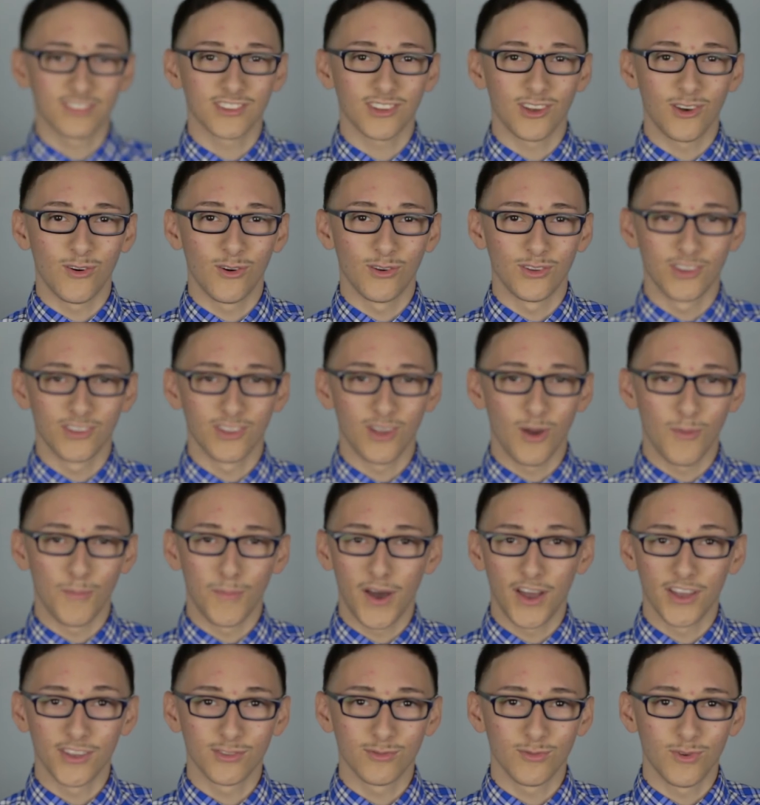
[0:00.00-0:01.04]
So, you know, I
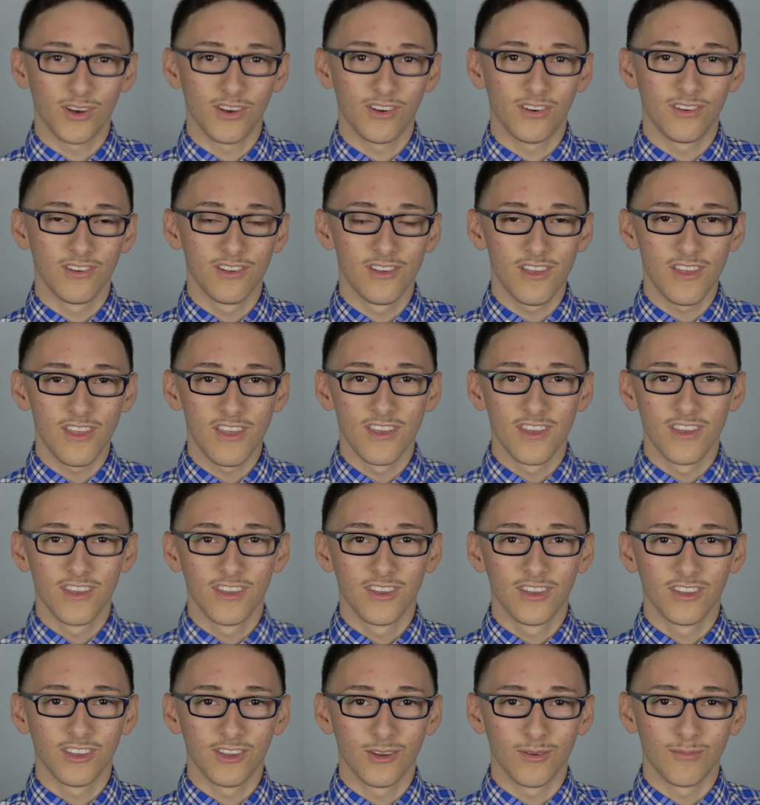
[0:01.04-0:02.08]
might as well
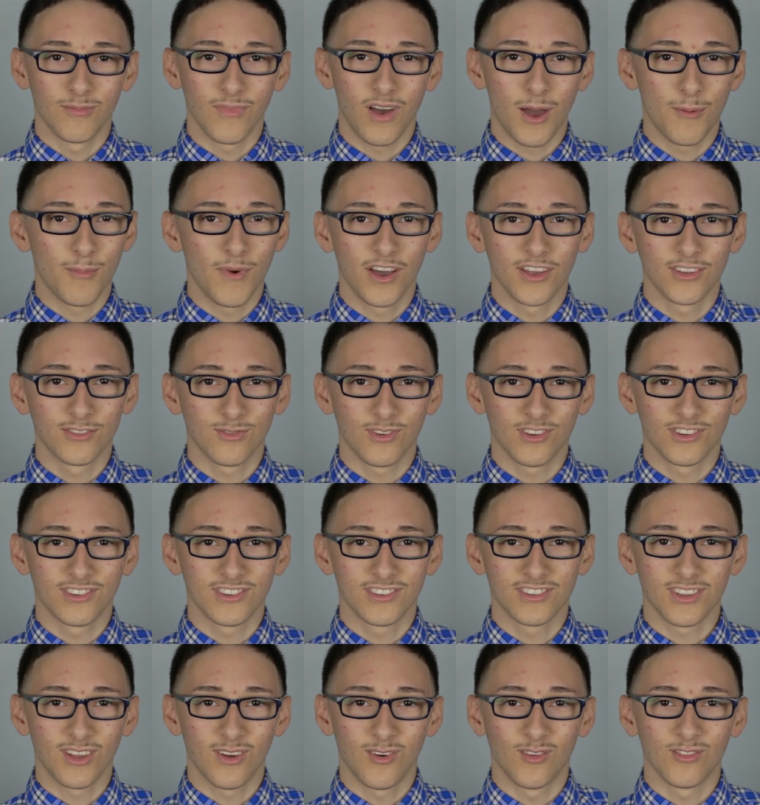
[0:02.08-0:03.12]

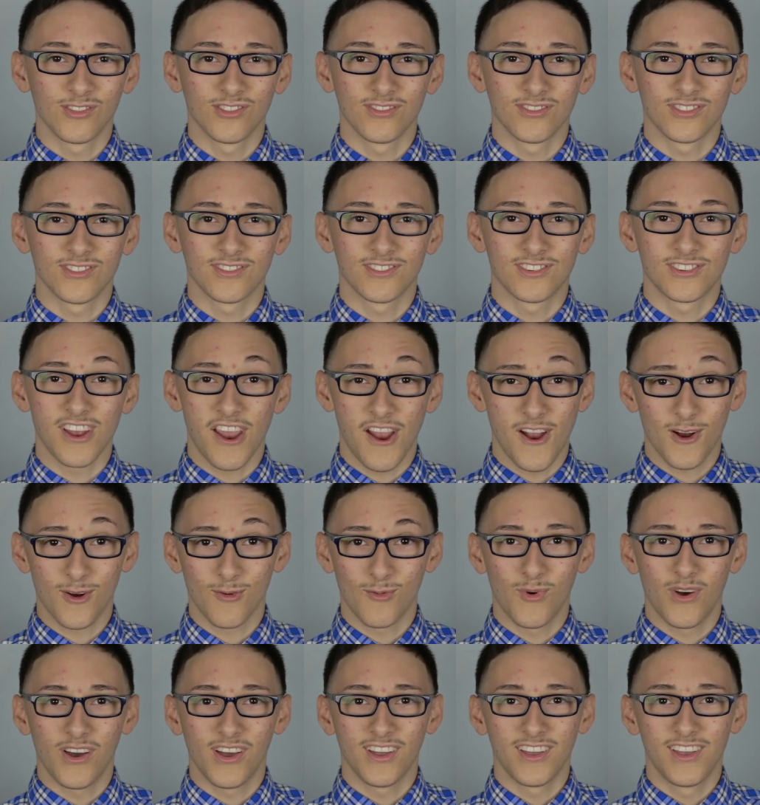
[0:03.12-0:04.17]
just, you know, share
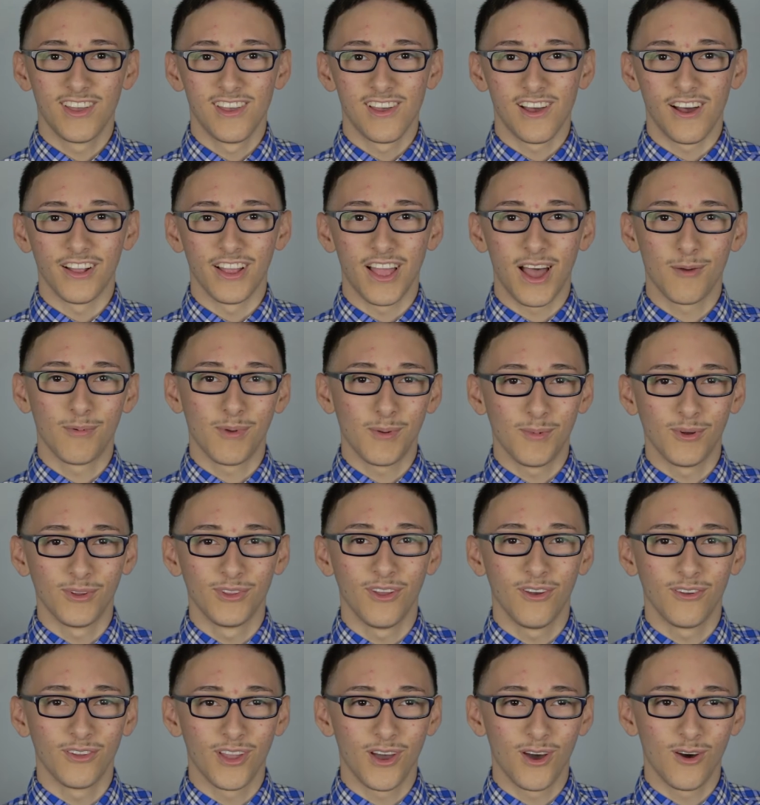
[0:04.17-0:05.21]
what a lot of people
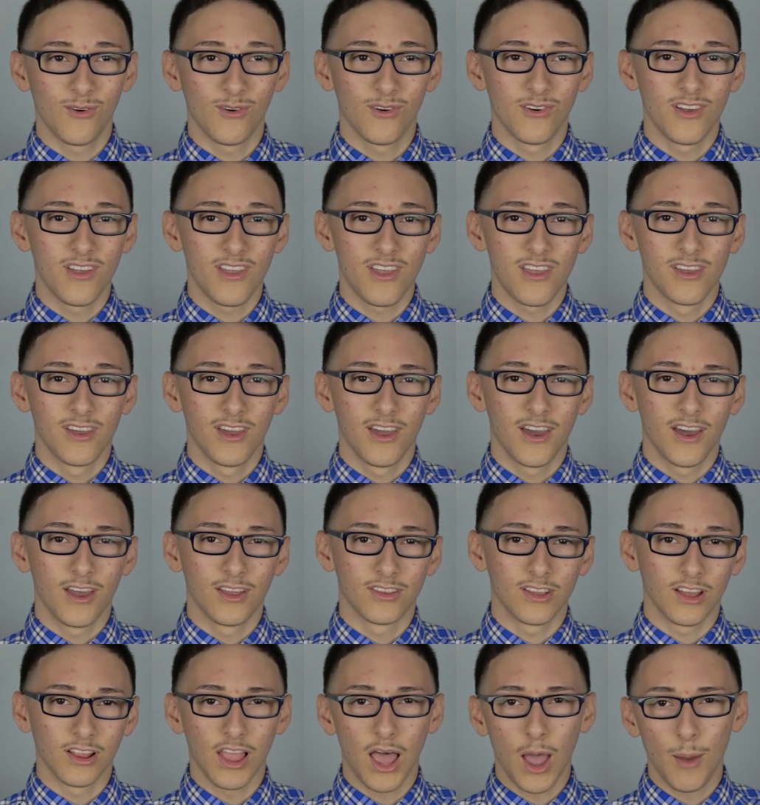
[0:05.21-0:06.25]
don't know.
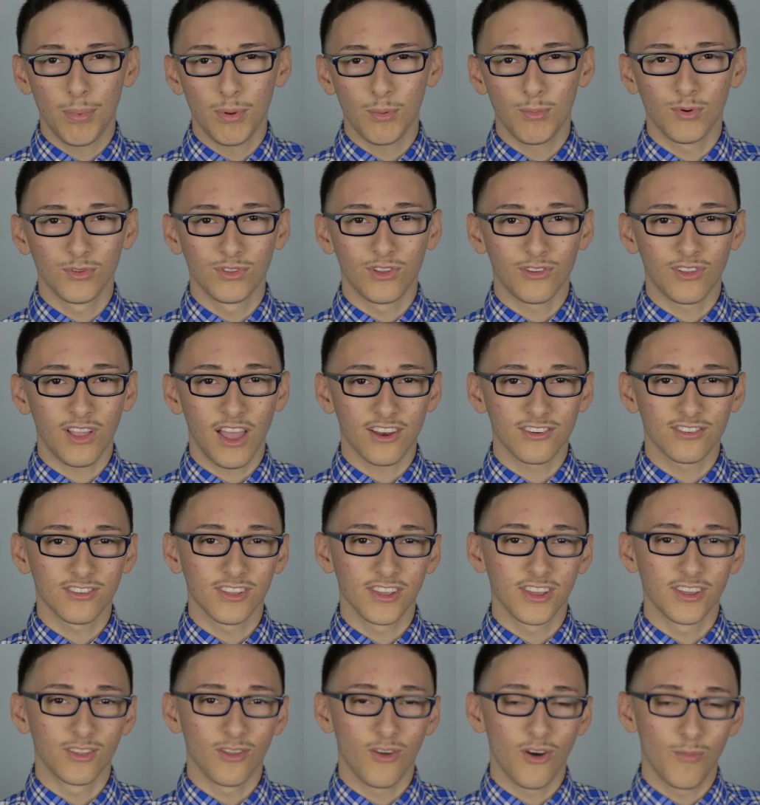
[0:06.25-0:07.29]
And a lot of people don't
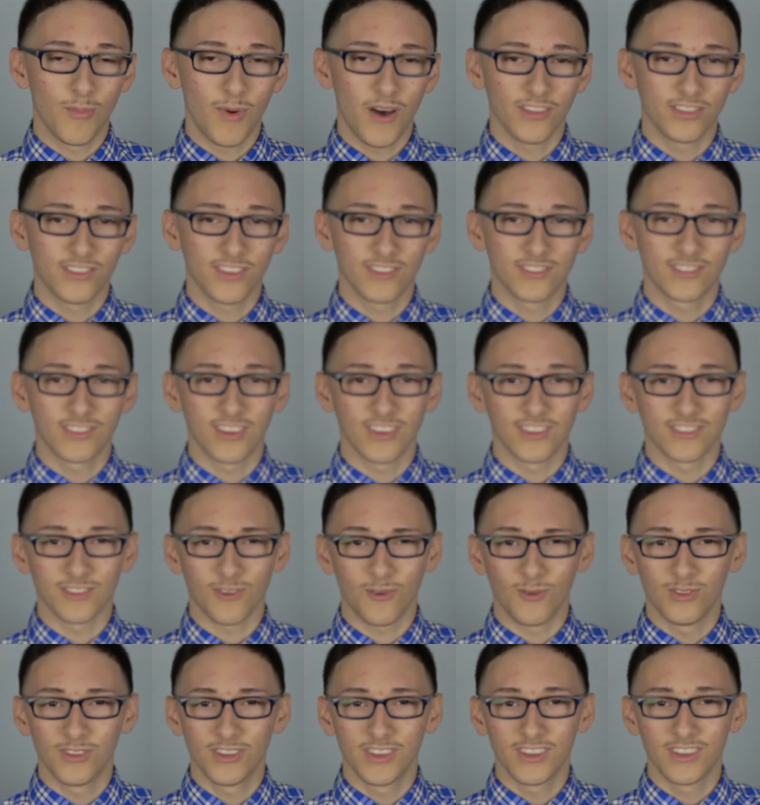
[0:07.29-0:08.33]
actually know about this because
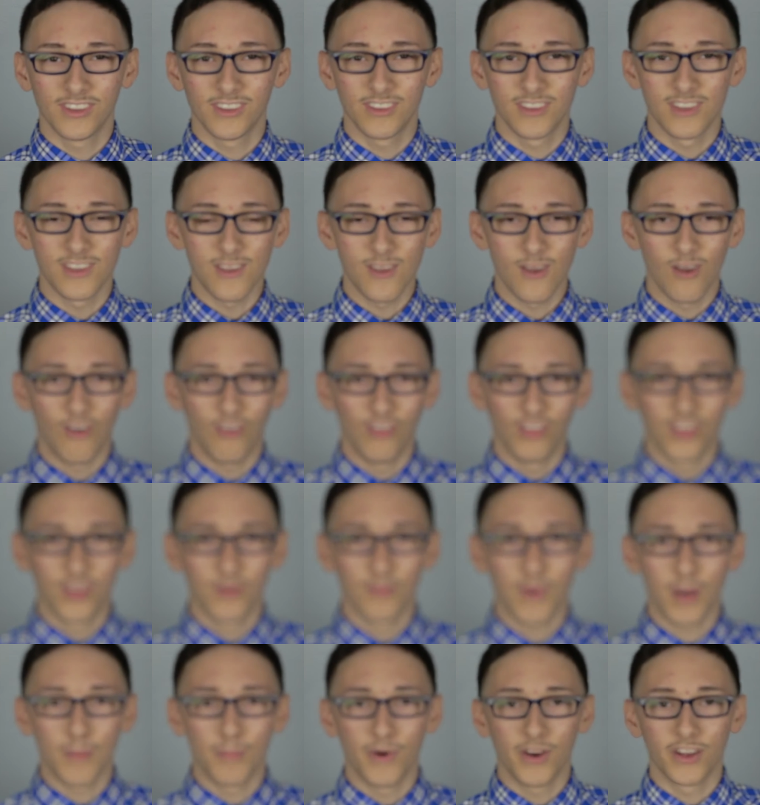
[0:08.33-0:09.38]
only
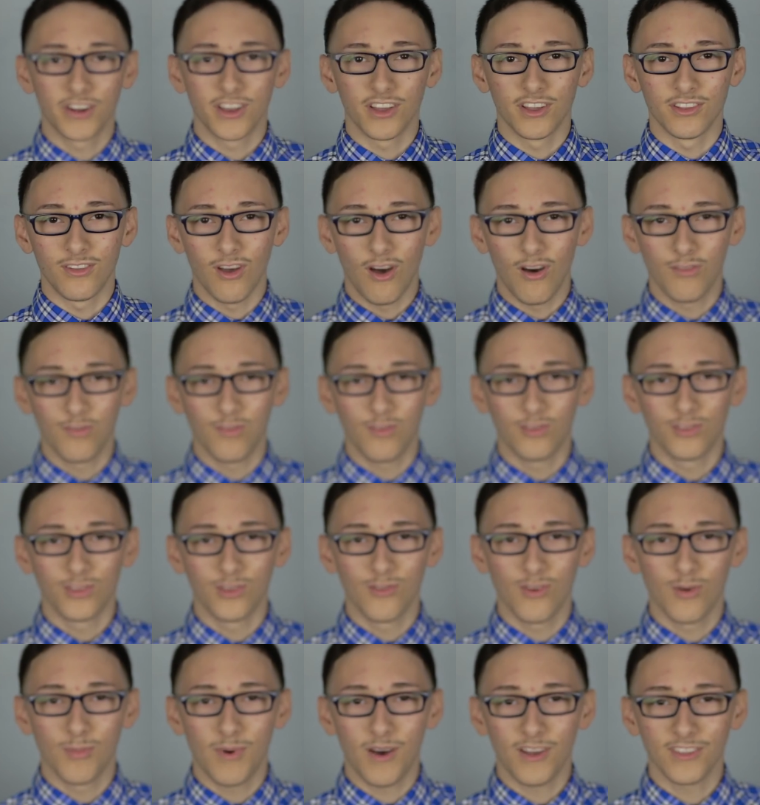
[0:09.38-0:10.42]
my buddy Adolfo
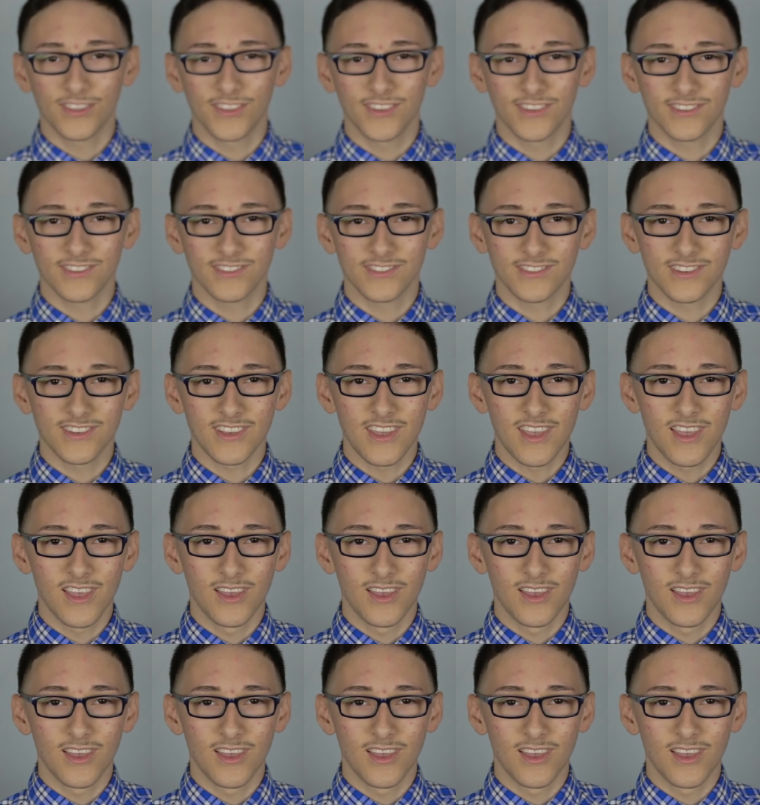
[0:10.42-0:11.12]
knew about this.